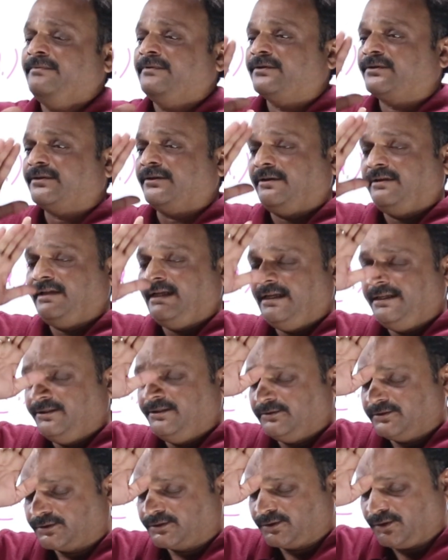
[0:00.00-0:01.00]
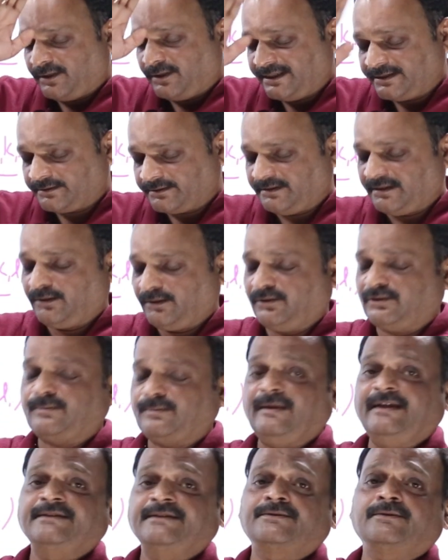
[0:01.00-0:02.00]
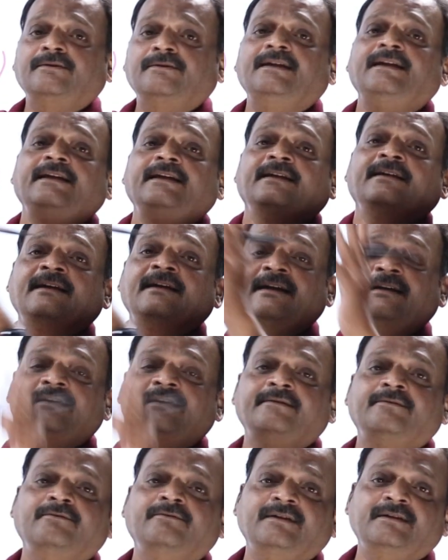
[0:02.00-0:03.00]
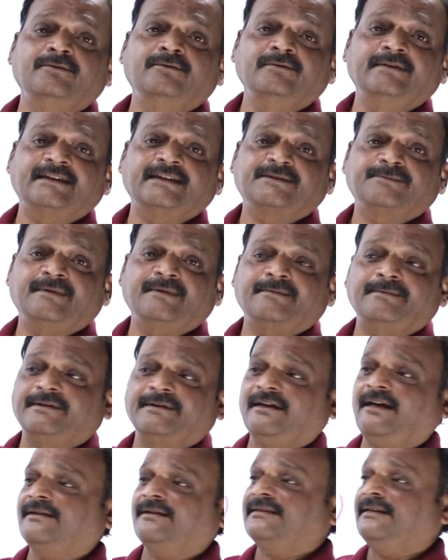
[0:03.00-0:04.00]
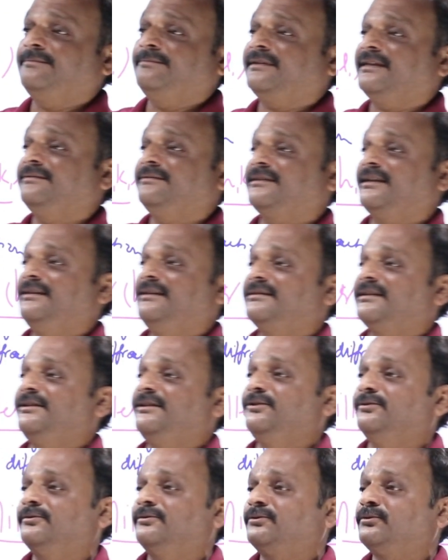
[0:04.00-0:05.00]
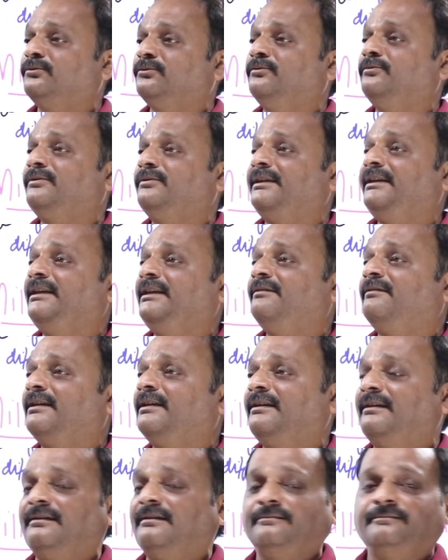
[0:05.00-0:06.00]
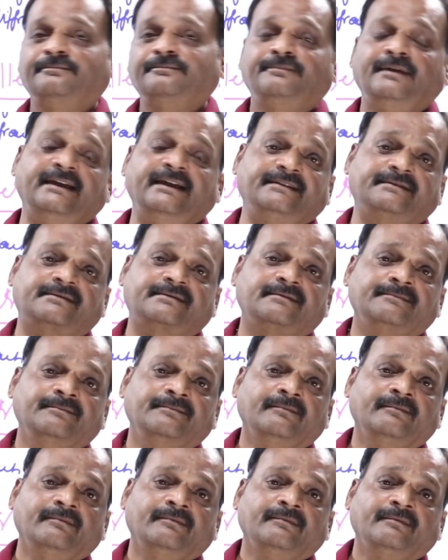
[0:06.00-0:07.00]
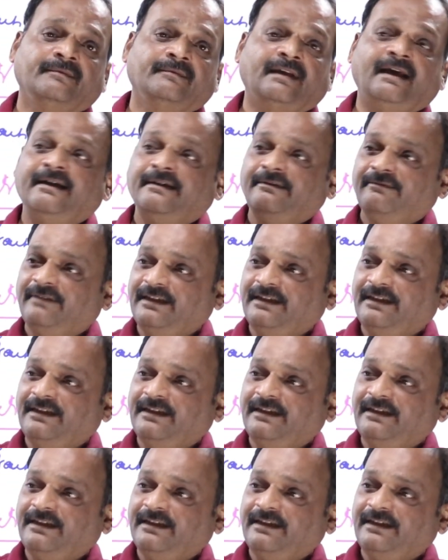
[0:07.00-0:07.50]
So we'll use so and those planes only and we'll do the experiment. Or sometimes I'll say use 2, 3, 1 planes and